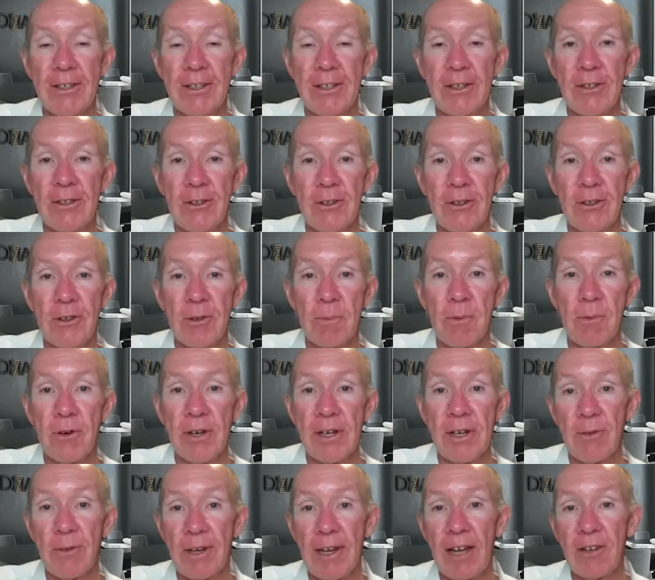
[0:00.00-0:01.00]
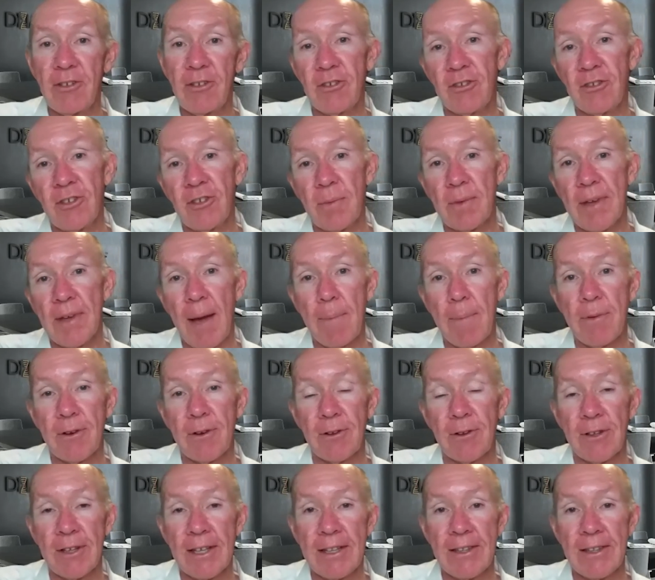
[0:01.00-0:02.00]
you're putting relationship
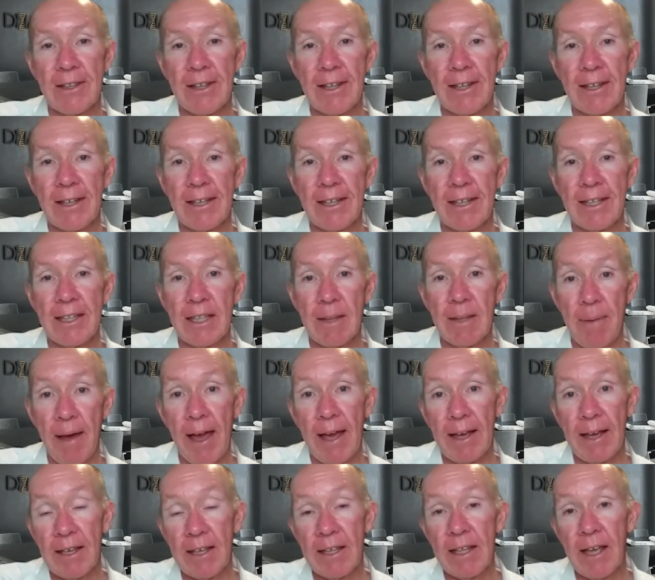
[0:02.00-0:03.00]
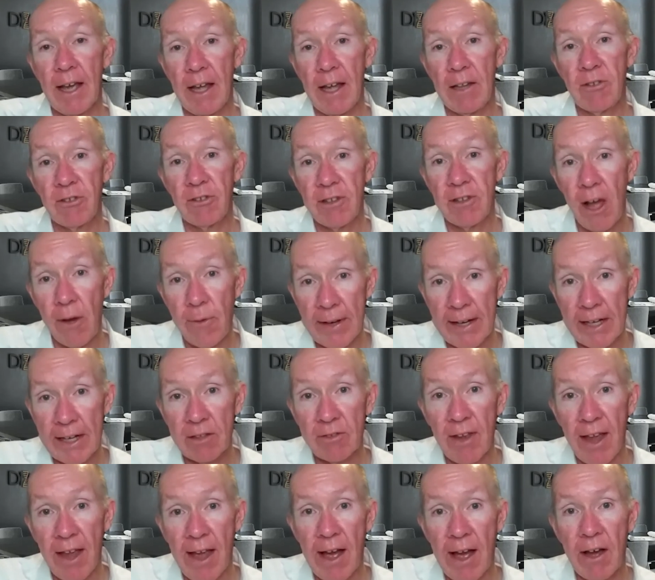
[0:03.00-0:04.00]
capital in the bank, and slowing it
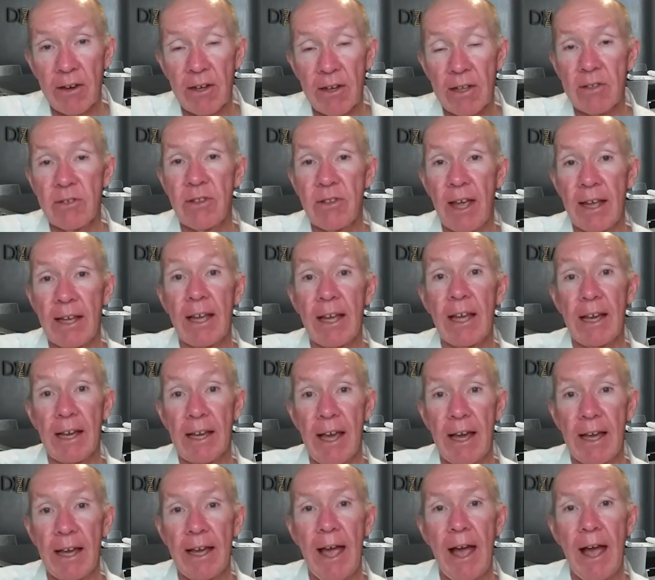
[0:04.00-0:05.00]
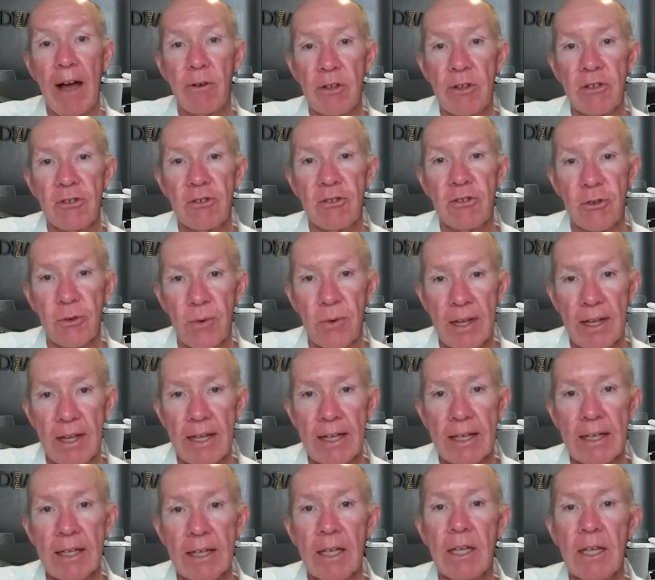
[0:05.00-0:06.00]
down and saying, okay, how are you
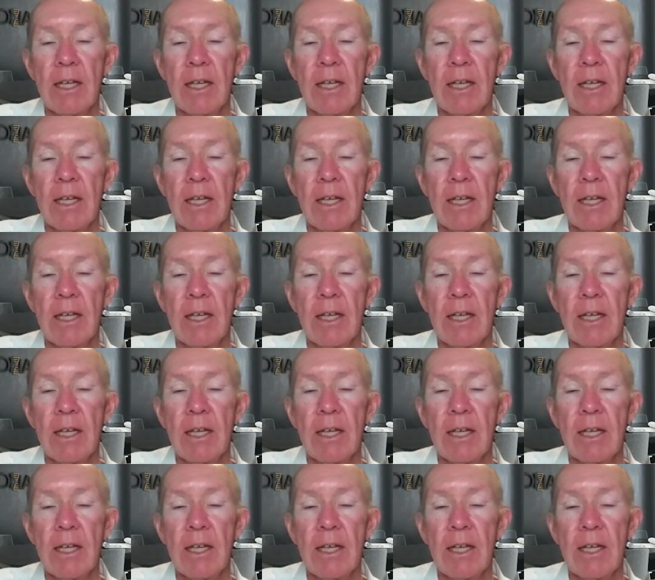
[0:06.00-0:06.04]
doing?